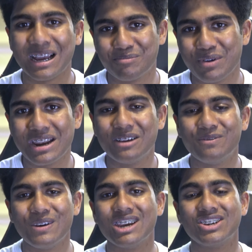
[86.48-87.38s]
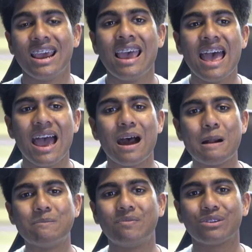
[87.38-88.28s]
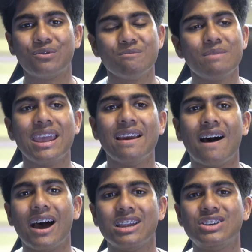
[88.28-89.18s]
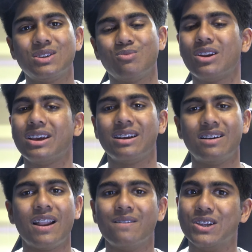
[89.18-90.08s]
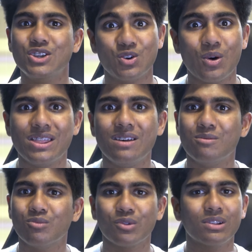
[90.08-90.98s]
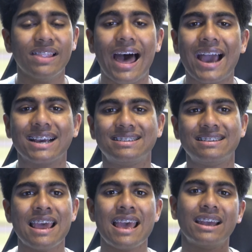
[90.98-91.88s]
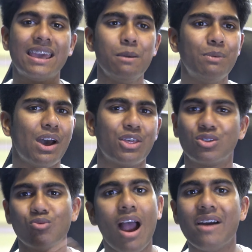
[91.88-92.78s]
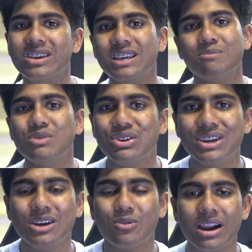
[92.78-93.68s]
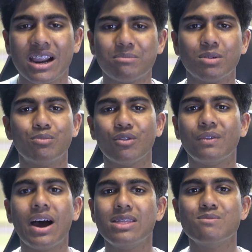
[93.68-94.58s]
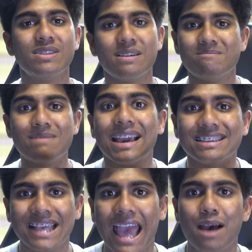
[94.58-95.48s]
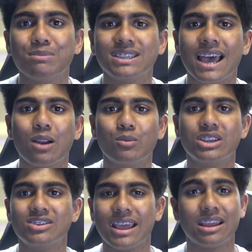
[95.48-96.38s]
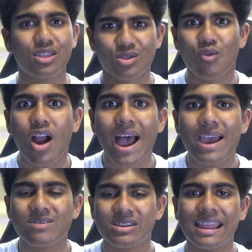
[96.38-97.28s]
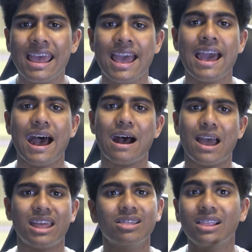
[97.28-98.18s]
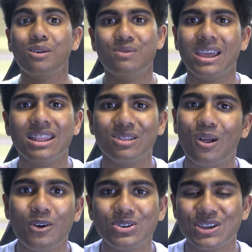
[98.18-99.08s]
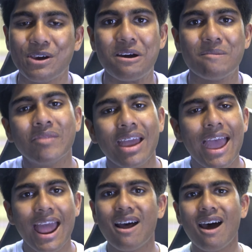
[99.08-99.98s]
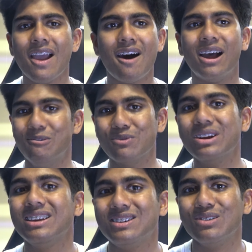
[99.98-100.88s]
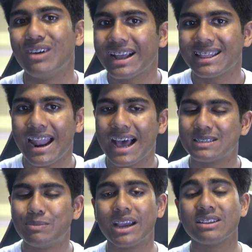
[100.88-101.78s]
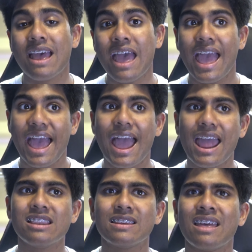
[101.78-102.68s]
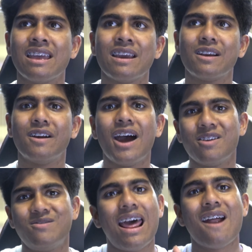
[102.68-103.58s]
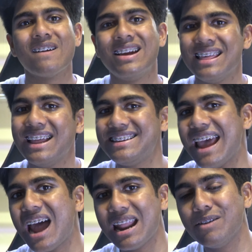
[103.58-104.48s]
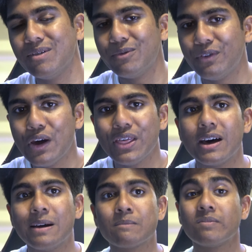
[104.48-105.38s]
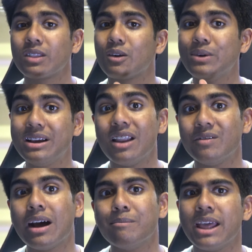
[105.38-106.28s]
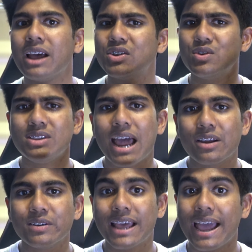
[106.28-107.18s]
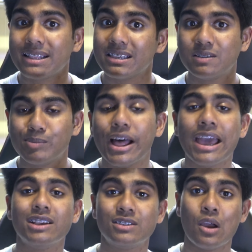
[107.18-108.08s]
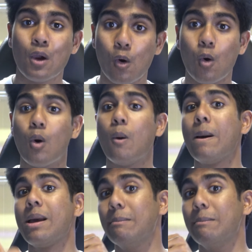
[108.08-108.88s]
breeding fish, for me, I just want to kind of enjoy them, relax, keep a thriving community aquarium and provide them with an amazing habitat which they can thrive and live in long term. And I really do like that aspect. And kind of narrowing that down even further, we kind of come down to nano tank displays or